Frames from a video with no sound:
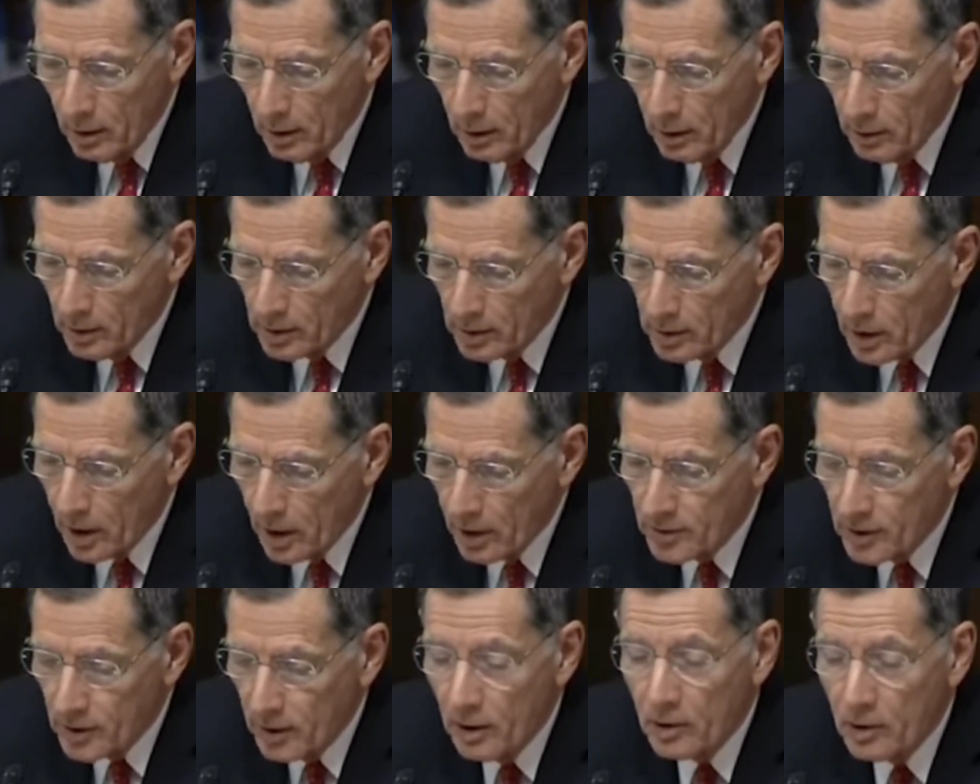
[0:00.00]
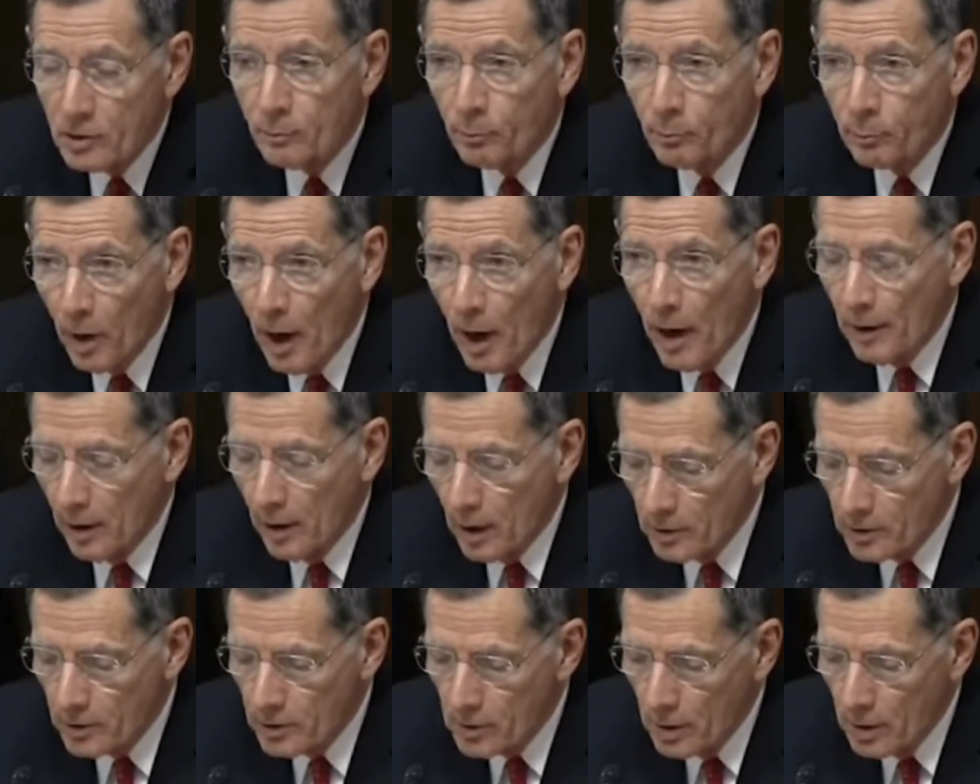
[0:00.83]
In discussing its
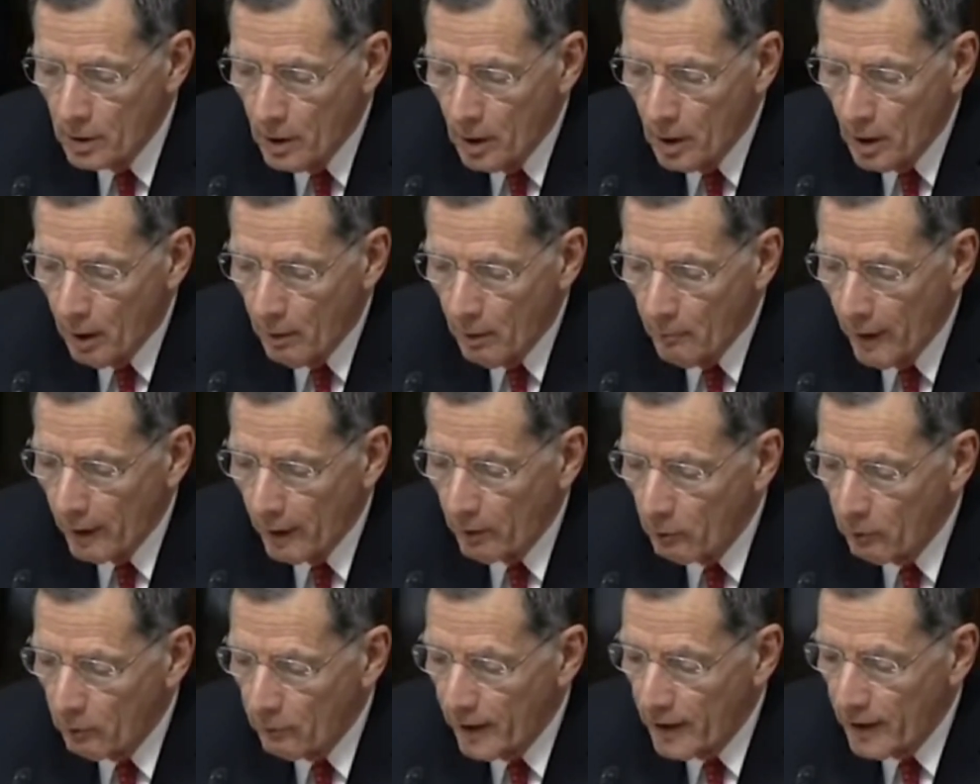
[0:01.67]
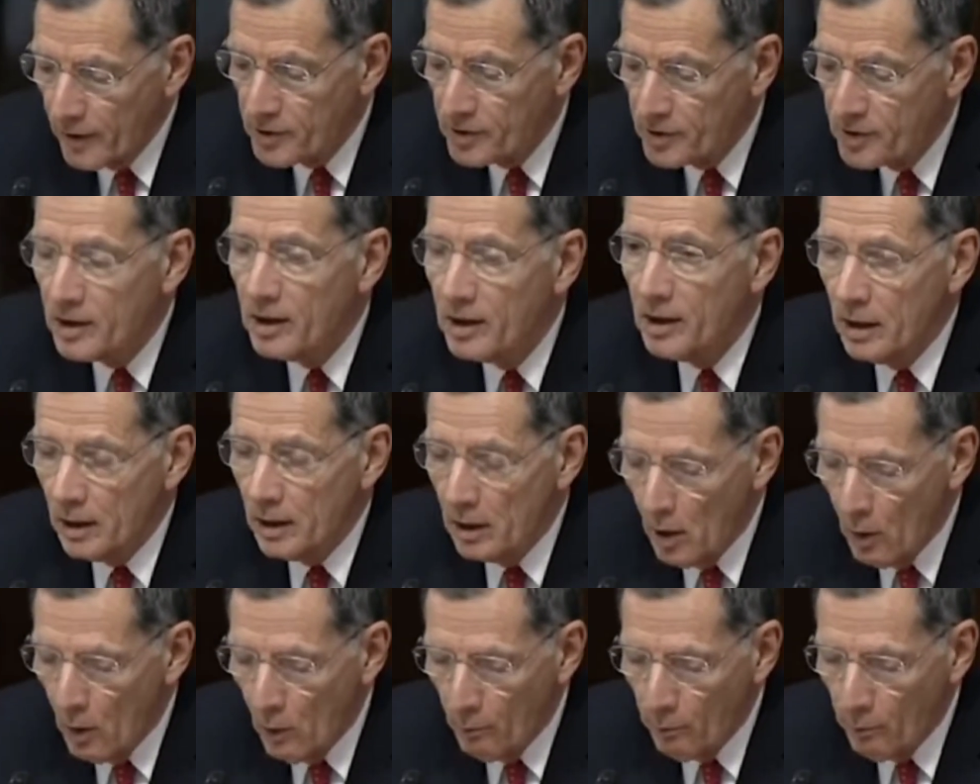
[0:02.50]
products, a Microvast
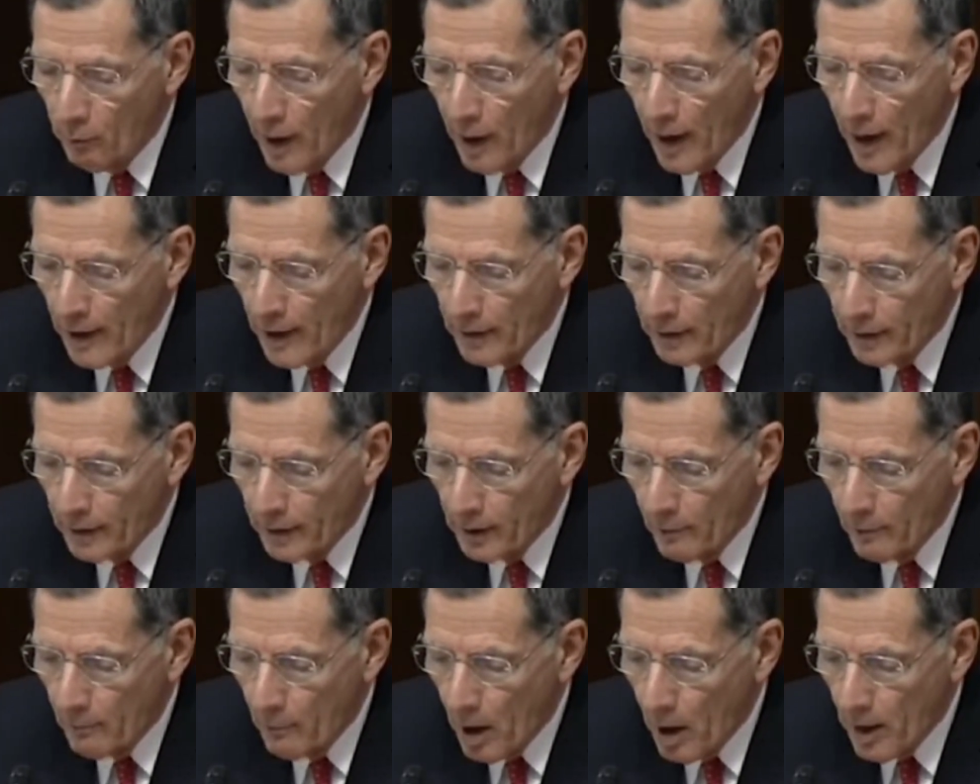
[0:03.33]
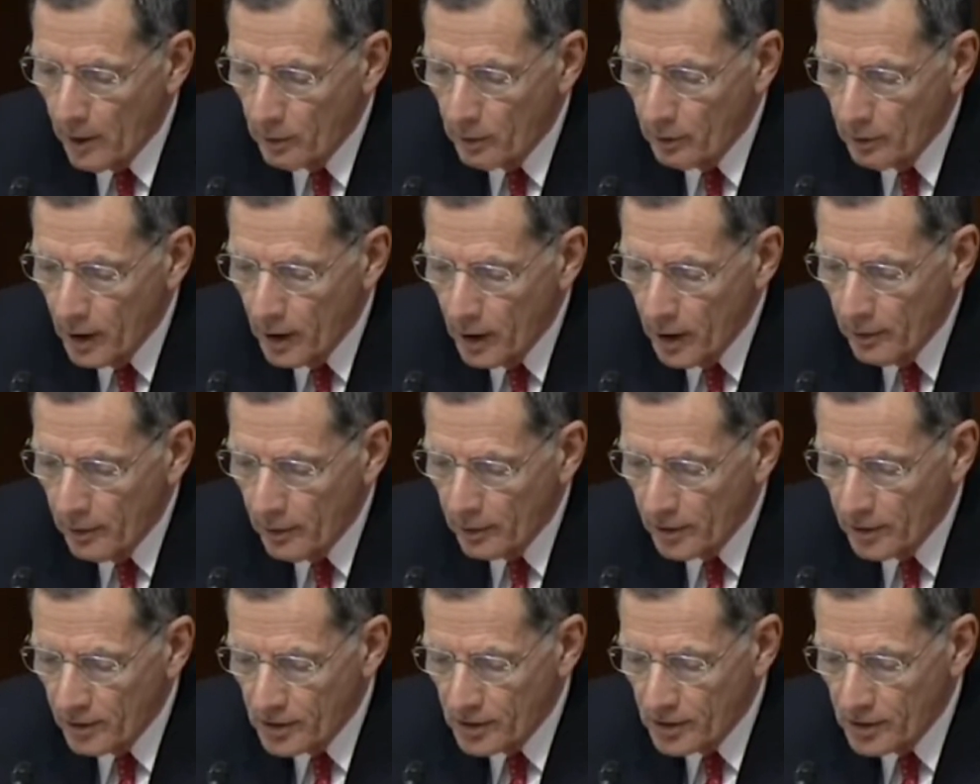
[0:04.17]
CEO bragged that I'm honored
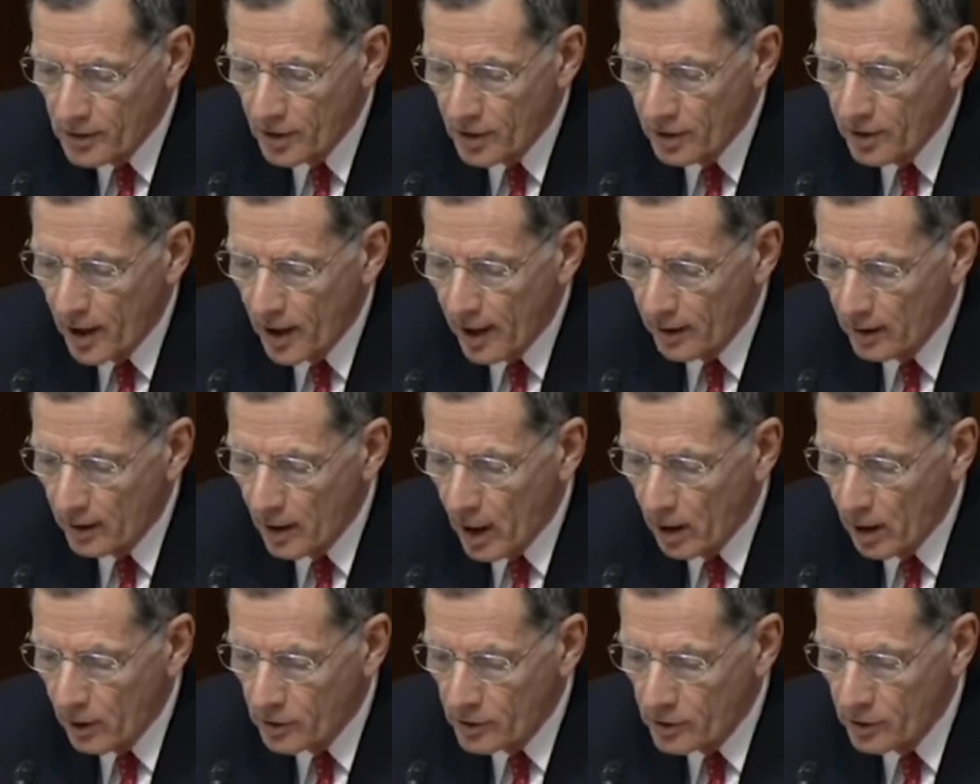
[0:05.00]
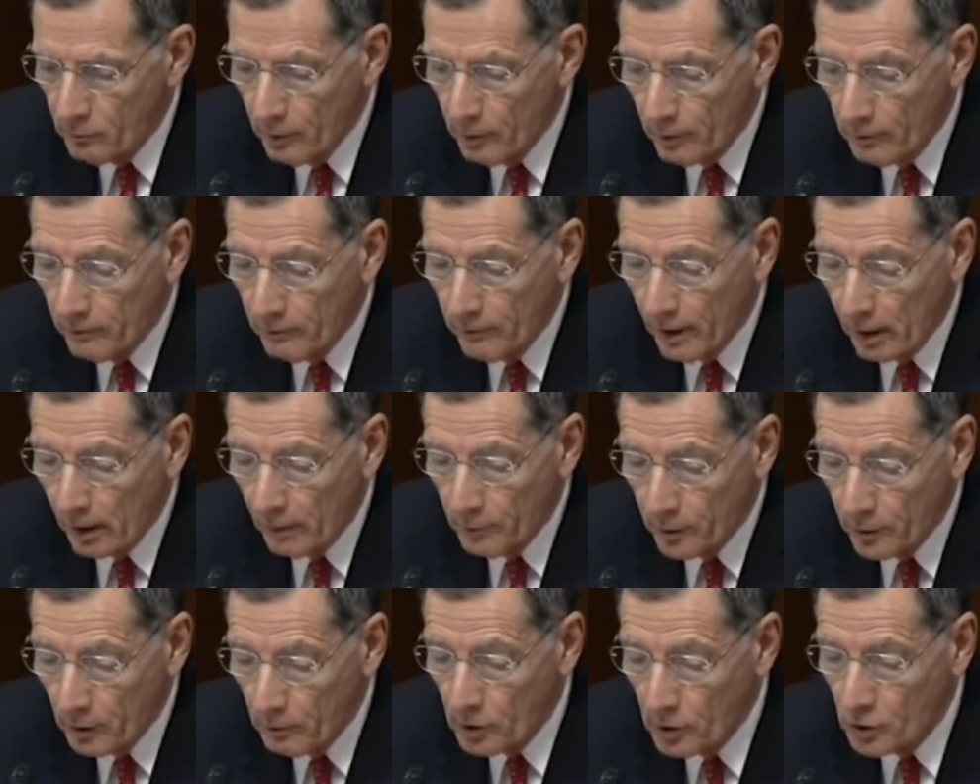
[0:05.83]
that this is a technology we
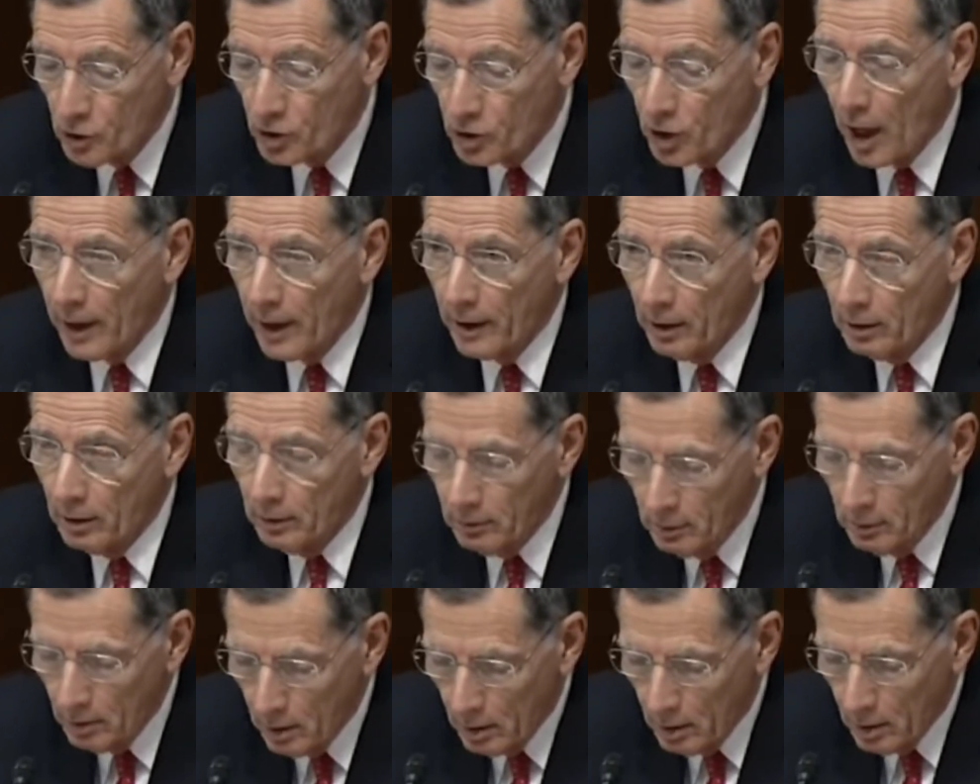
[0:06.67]
developed here in China.